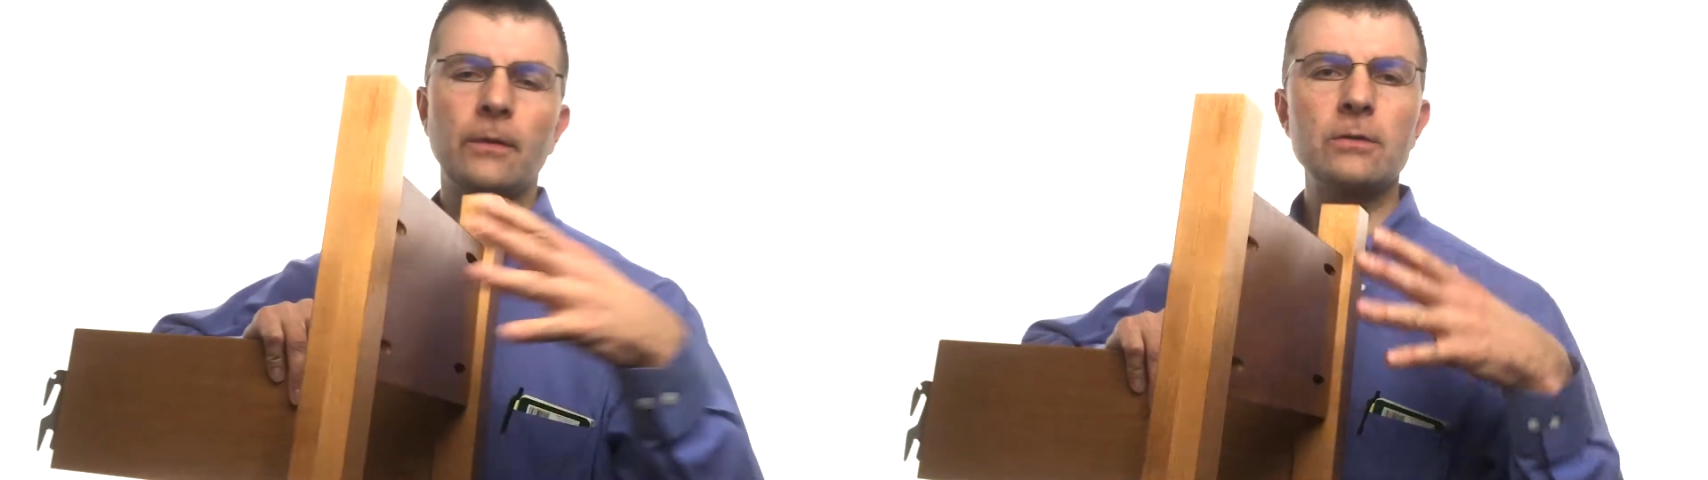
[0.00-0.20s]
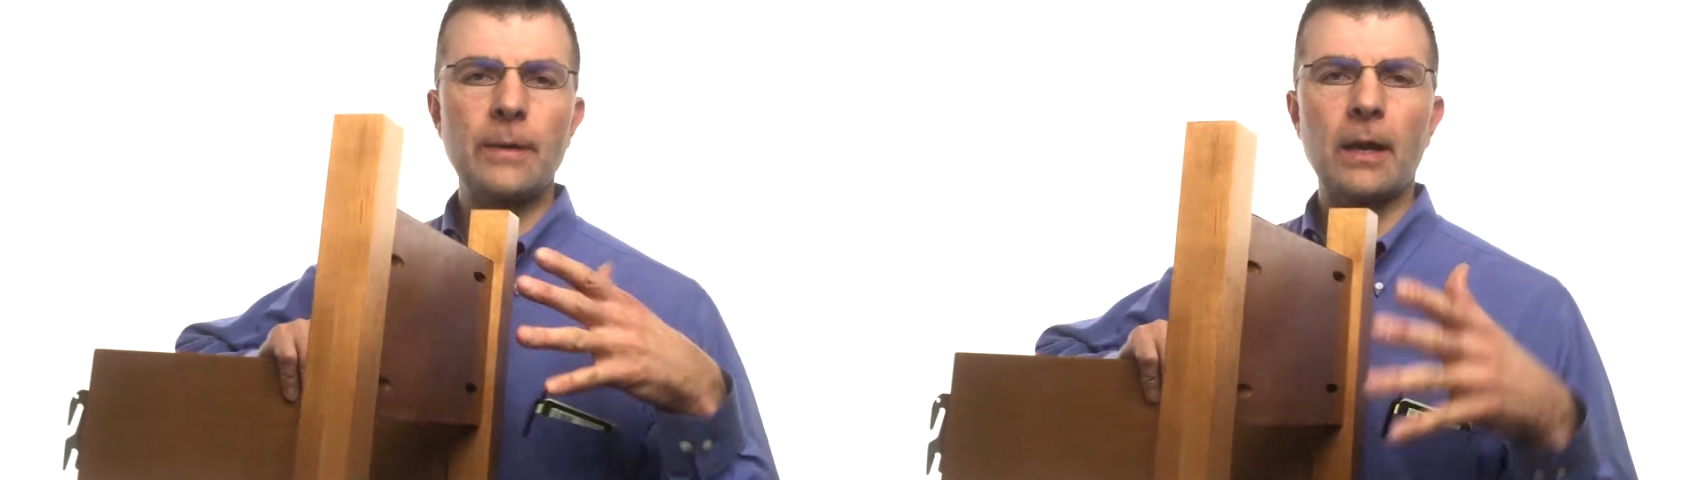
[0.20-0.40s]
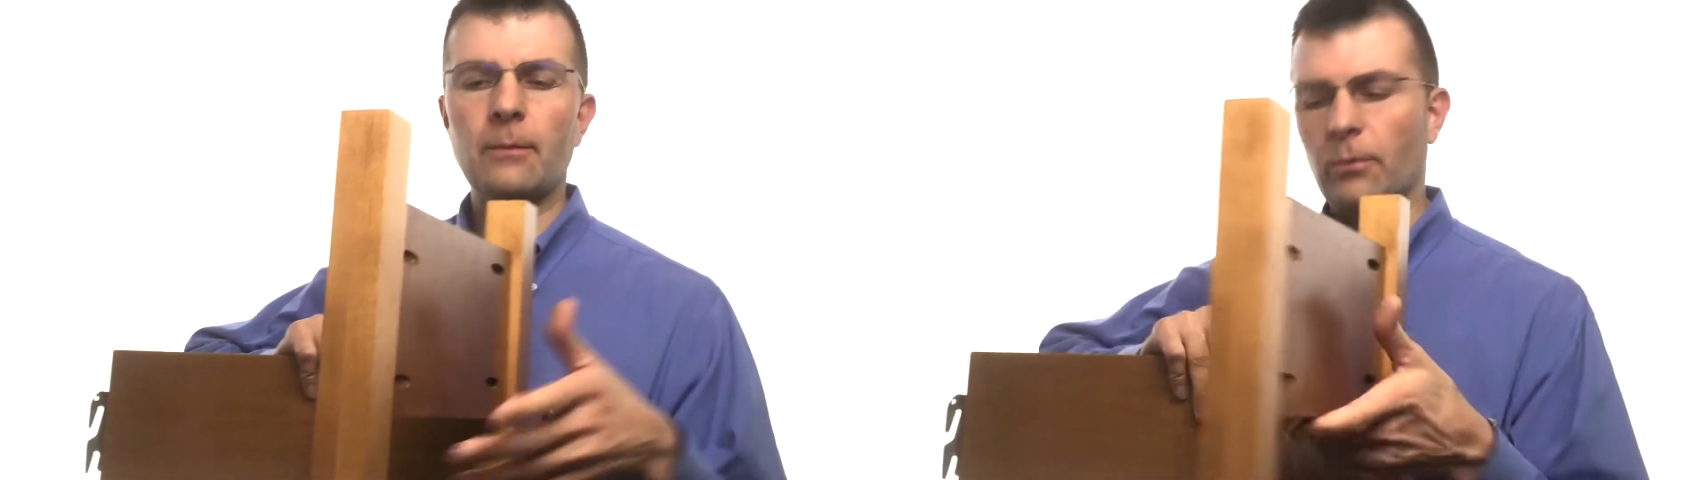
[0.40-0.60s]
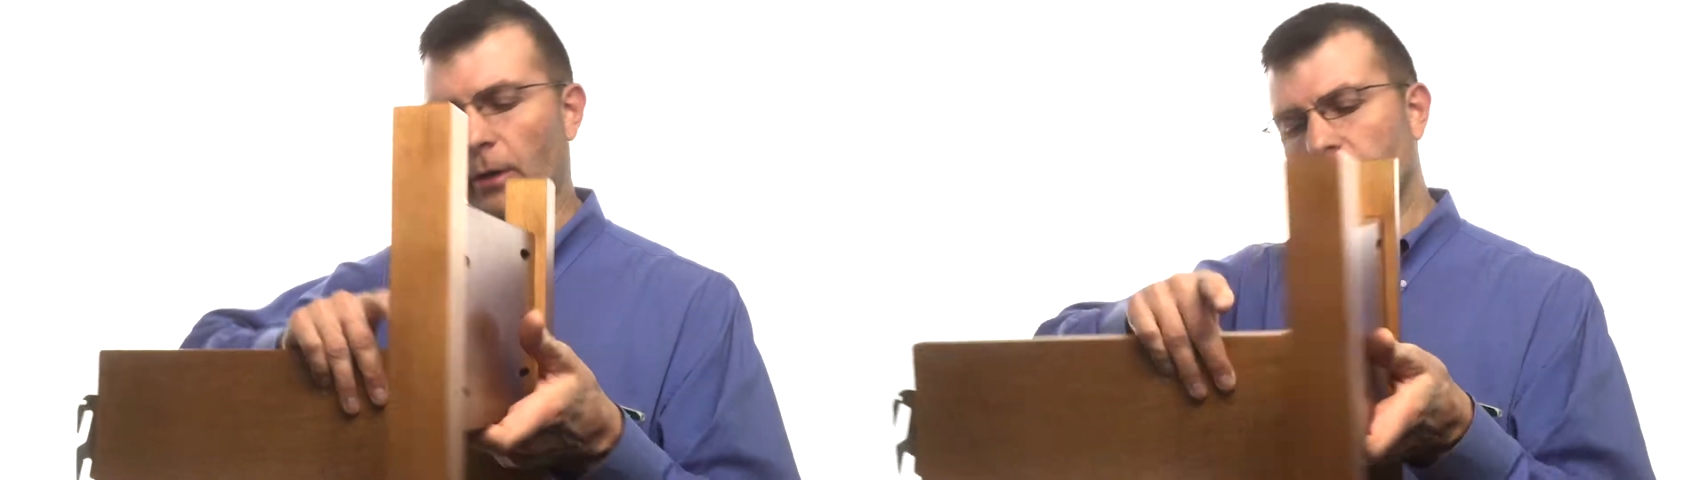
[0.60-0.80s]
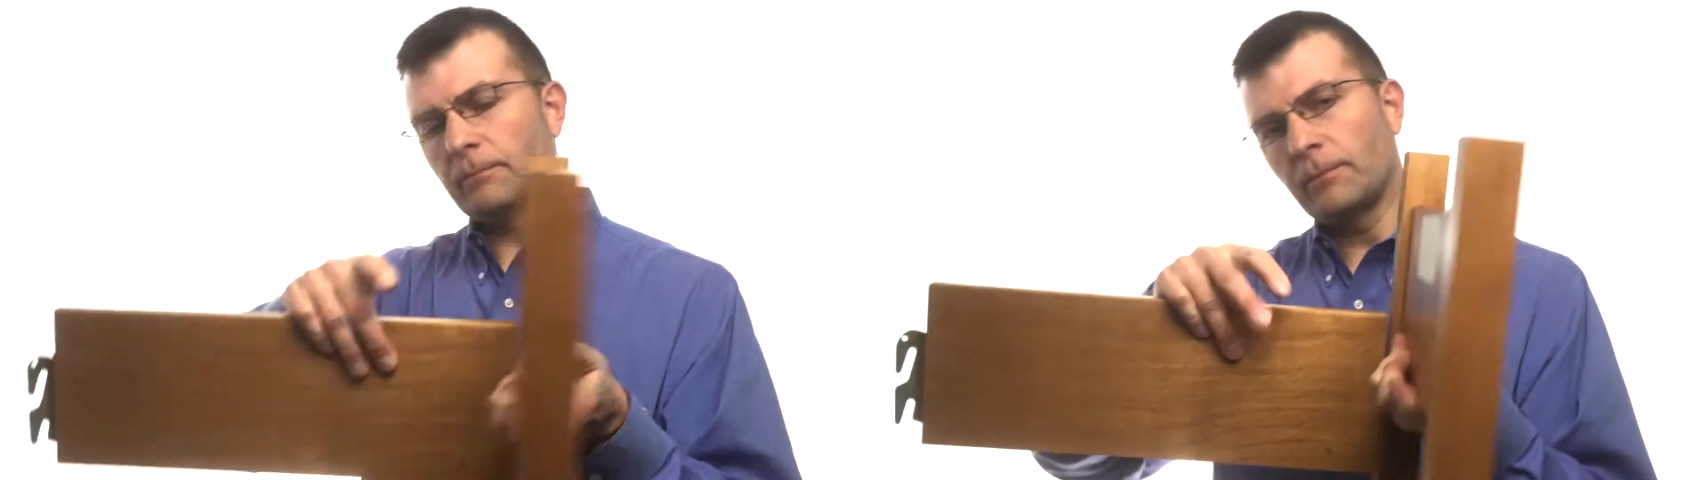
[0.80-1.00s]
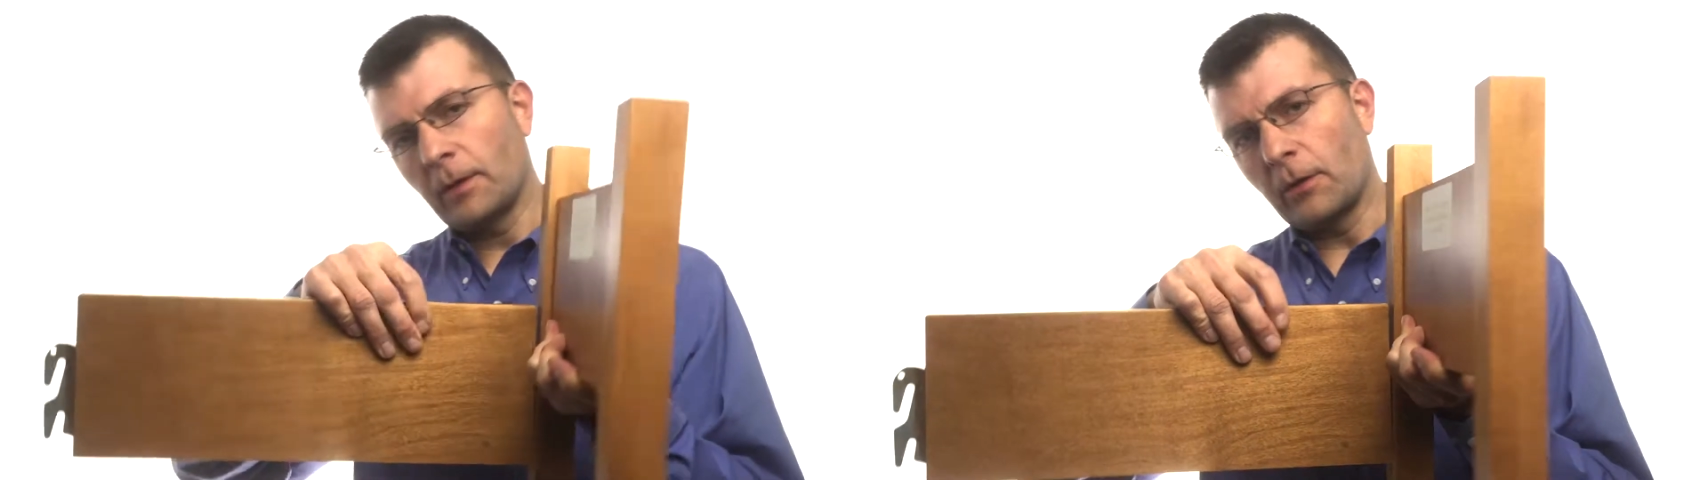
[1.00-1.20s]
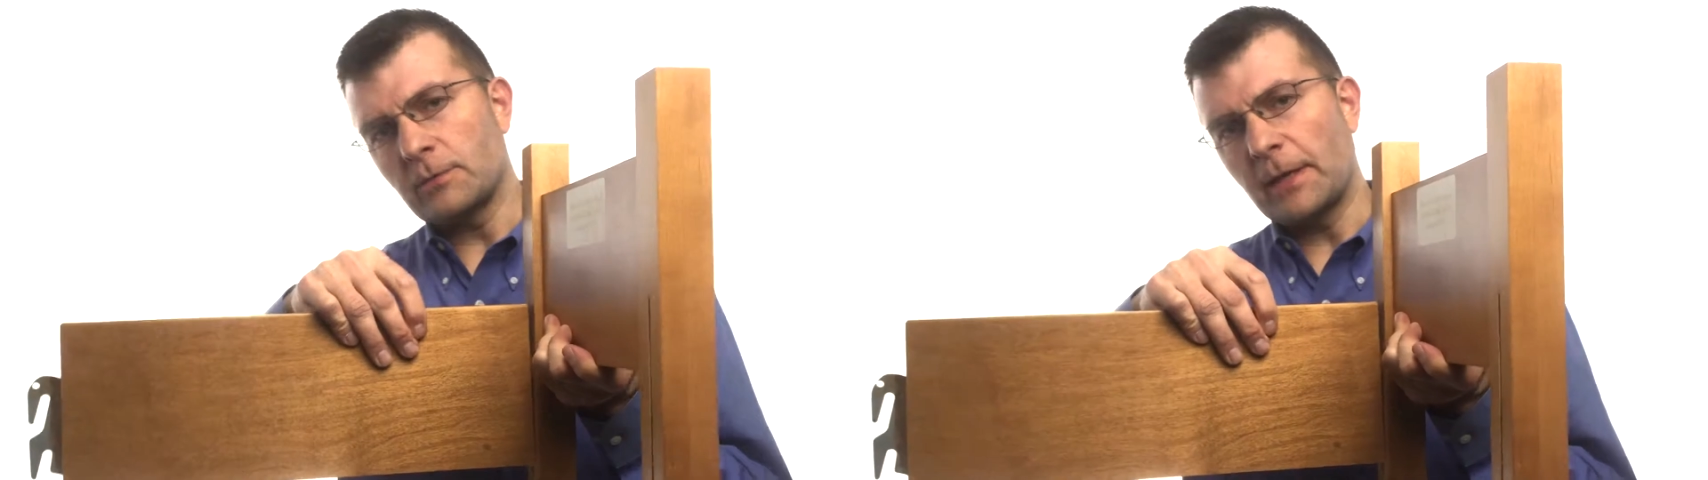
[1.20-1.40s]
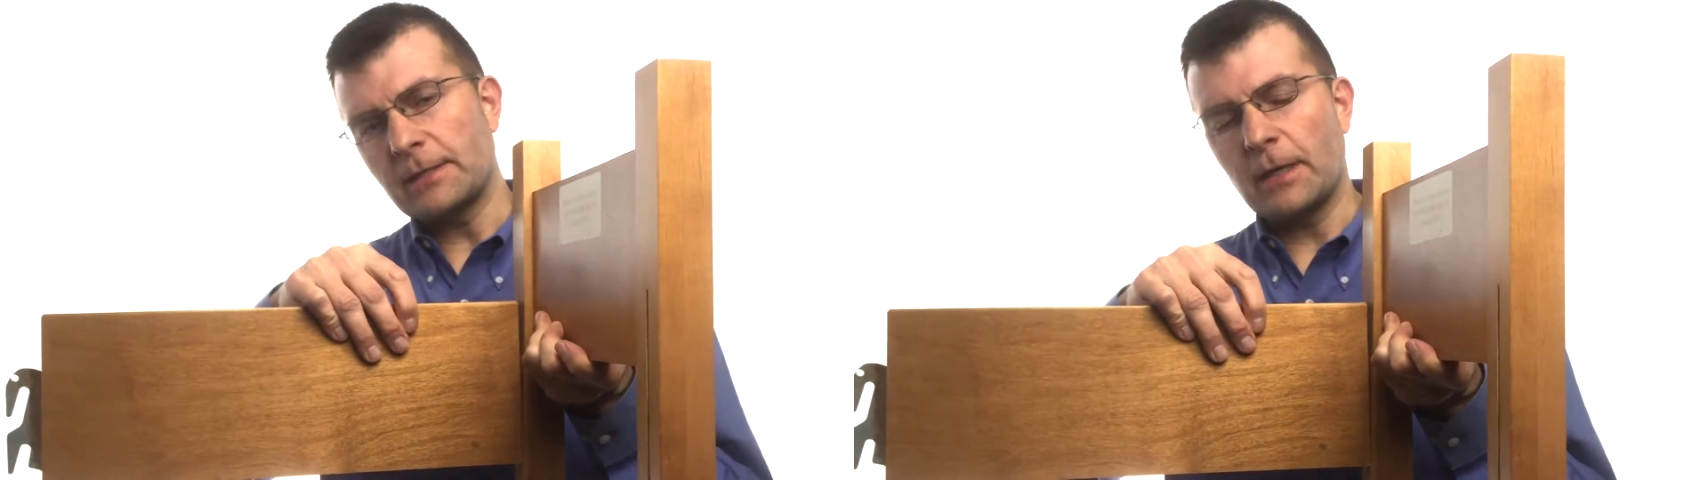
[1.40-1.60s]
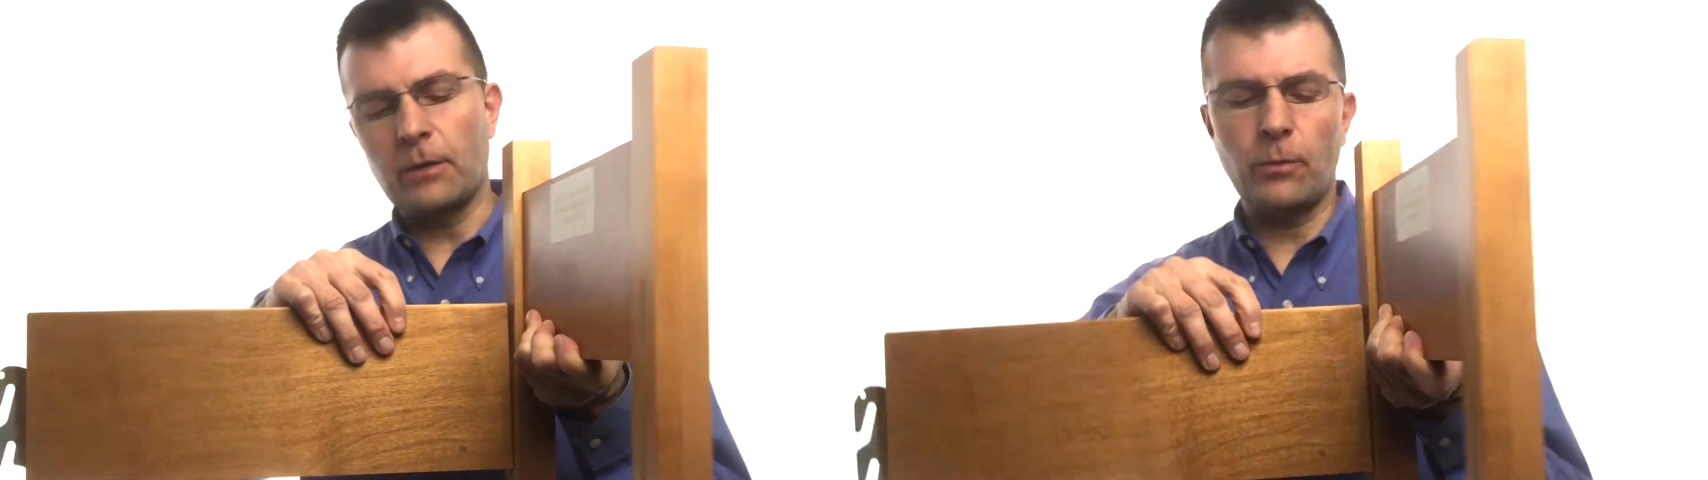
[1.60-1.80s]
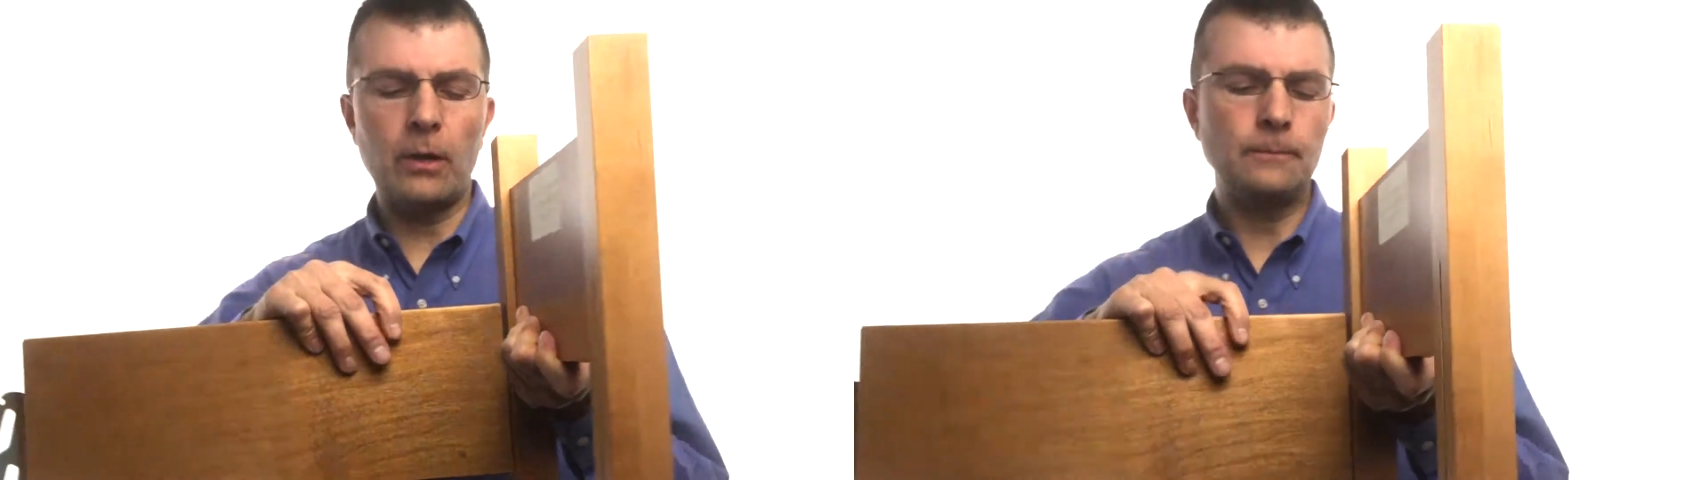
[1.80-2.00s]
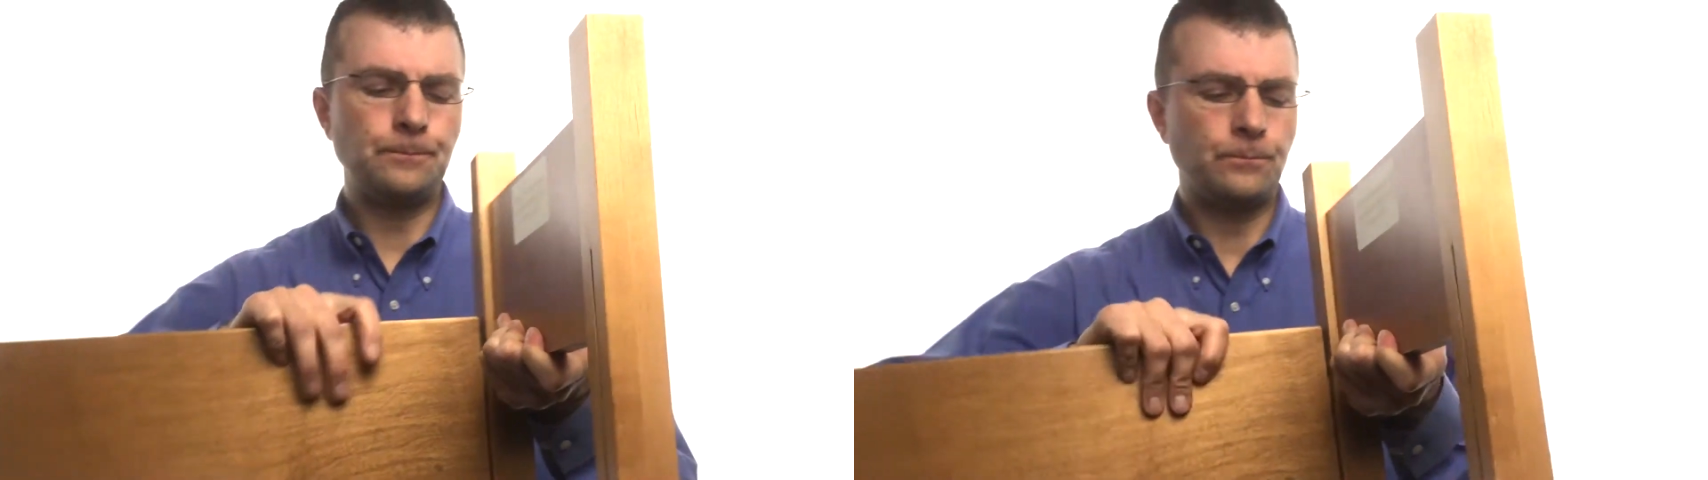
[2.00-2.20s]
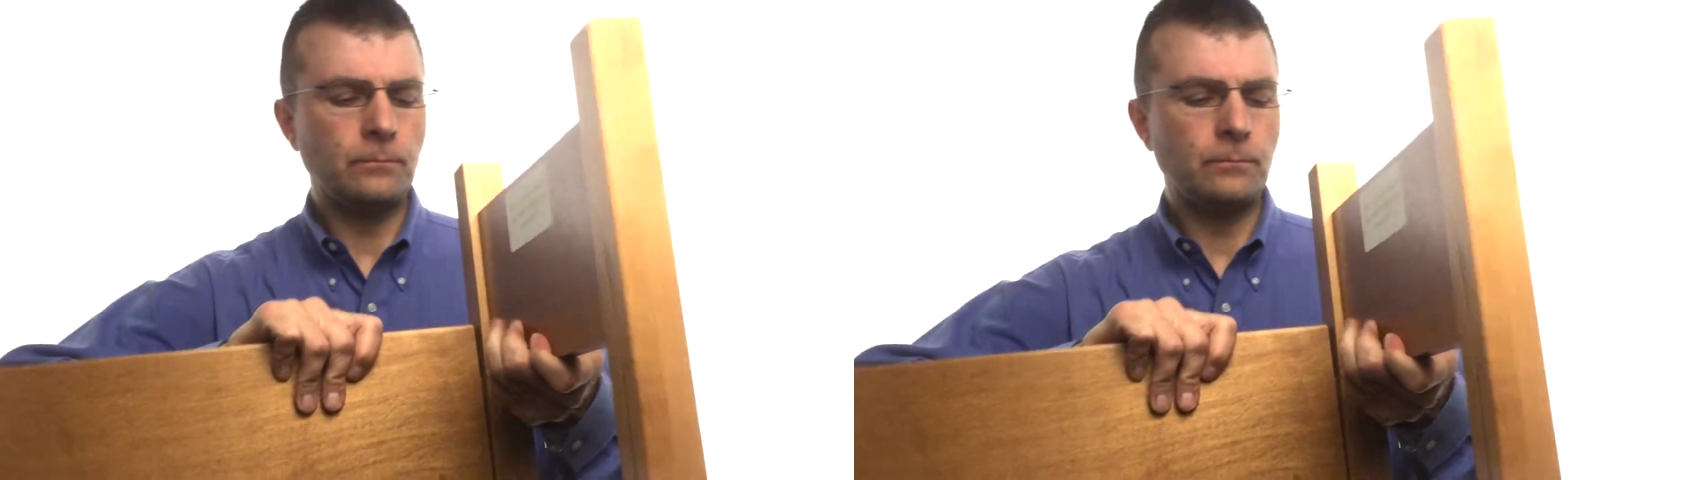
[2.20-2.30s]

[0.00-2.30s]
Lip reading: Here's my headboard. Here's my side rail.